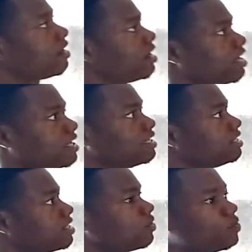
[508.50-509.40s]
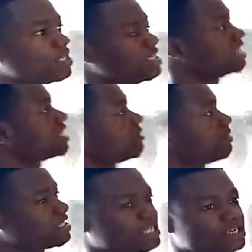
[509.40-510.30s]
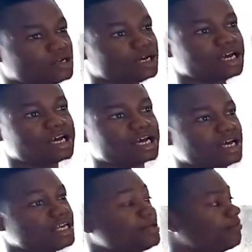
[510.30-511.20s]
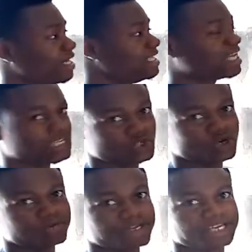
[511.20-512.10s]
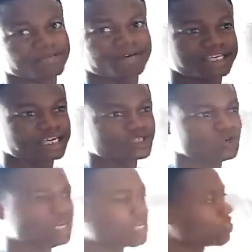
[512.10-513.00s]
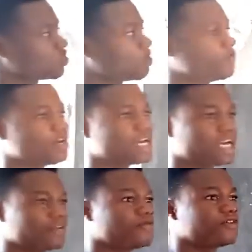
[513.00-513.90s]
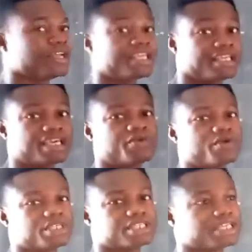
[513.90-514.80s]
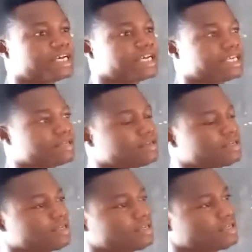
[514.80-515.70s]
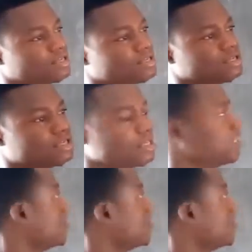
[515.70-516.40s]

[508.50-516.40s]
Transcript: And with this method, anybody at all can solve every linear equation that he